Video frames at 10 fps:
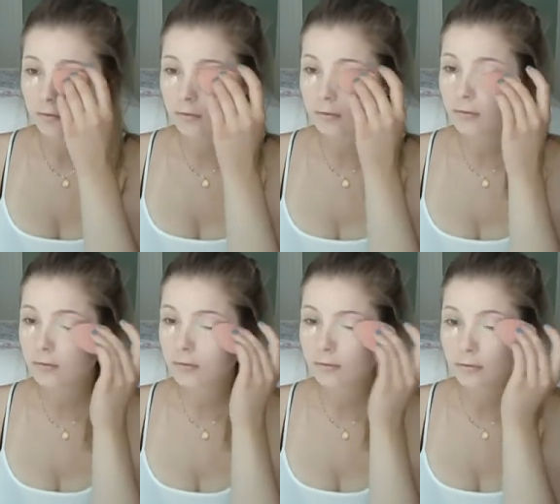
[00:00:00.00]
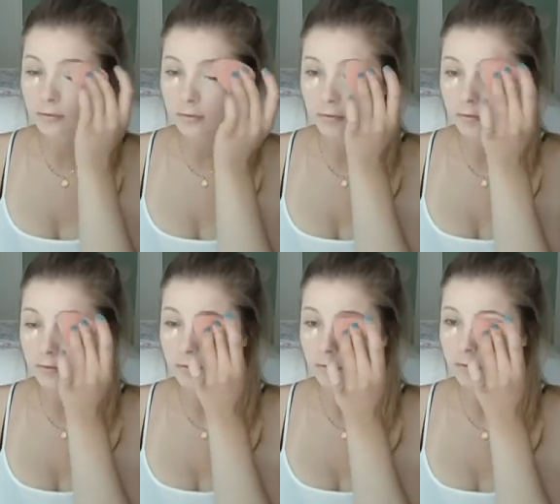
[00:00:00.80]
And also putting it
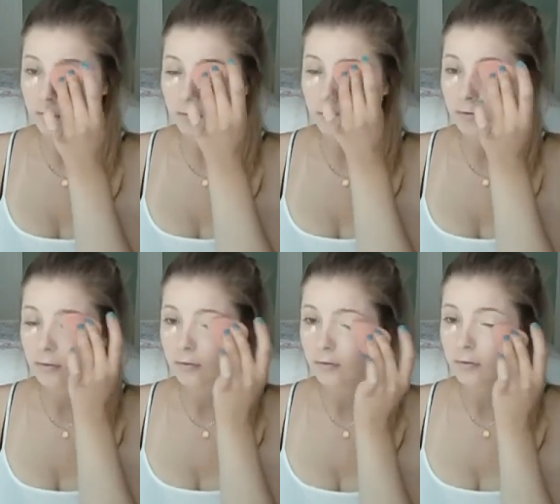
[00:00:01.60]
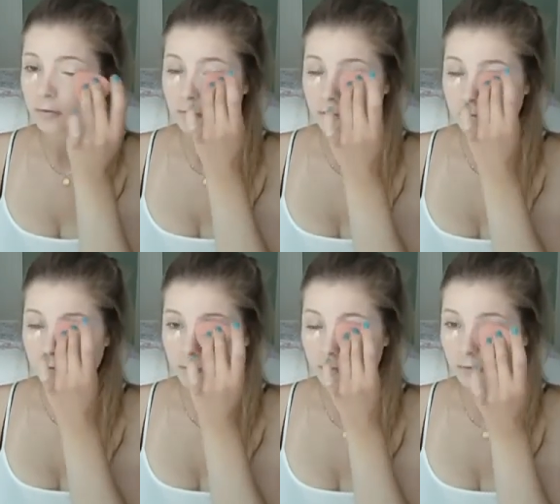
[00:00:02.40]
on my eyelid kind of as a
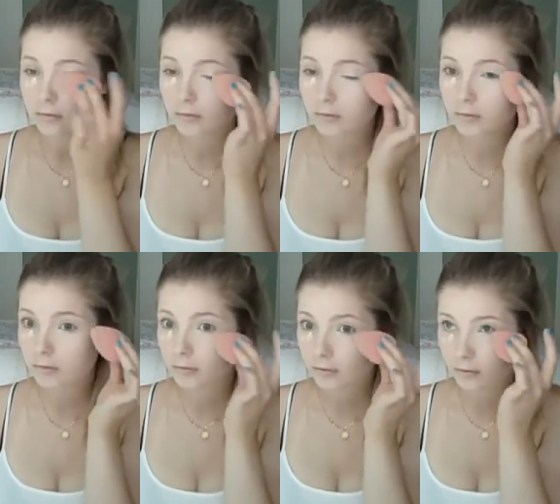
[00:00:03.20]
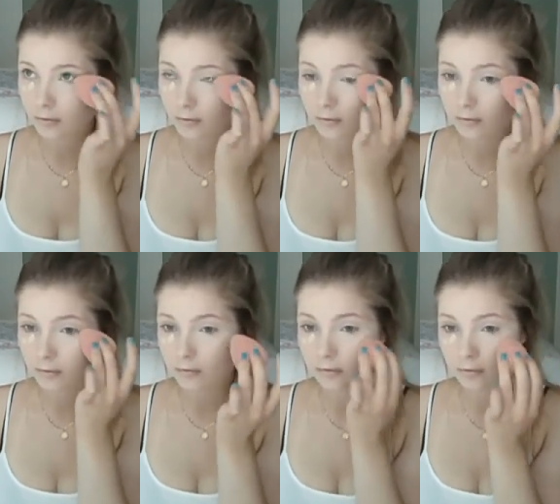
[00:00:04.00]
base, because I never really
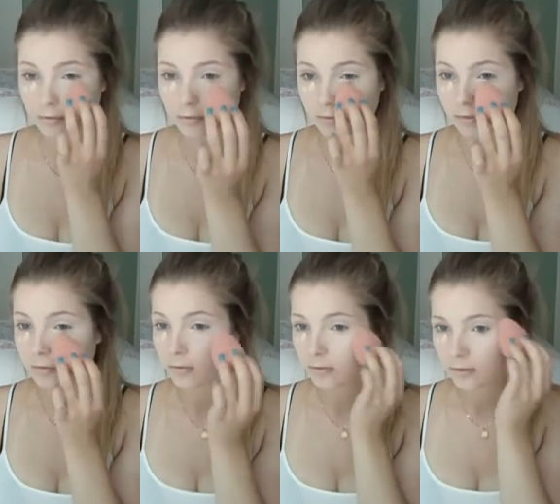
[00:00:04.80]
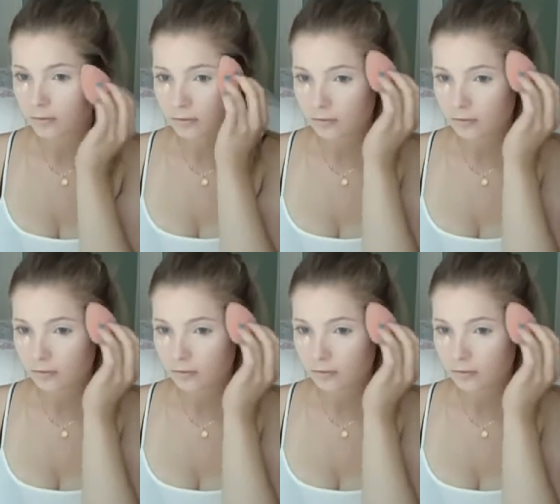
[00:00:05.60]
use eyeshadow base.